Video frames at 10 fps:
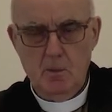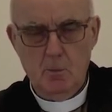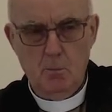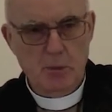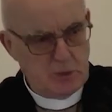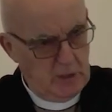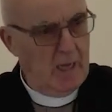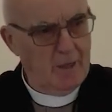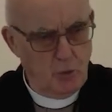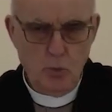But
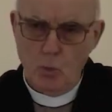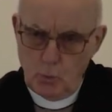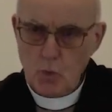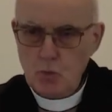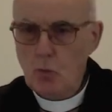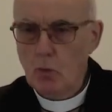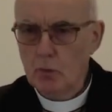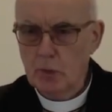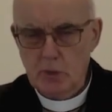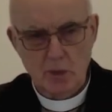Cain knew it was wrong to
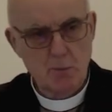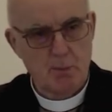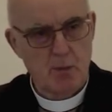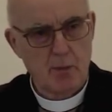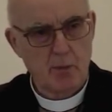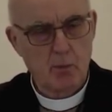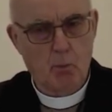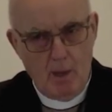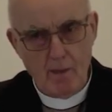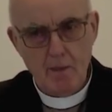kill his brother.
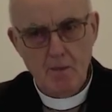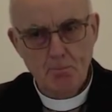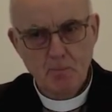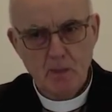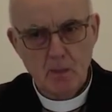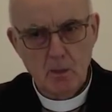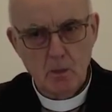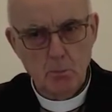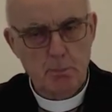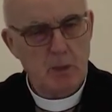Why?
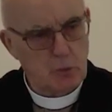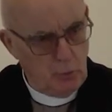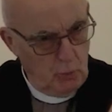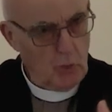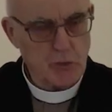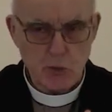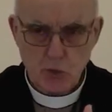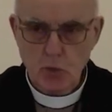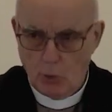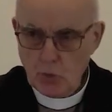Because his
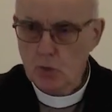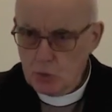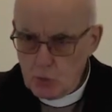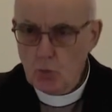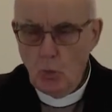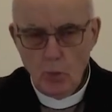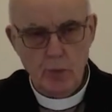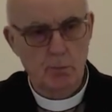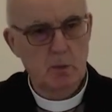conscience told him.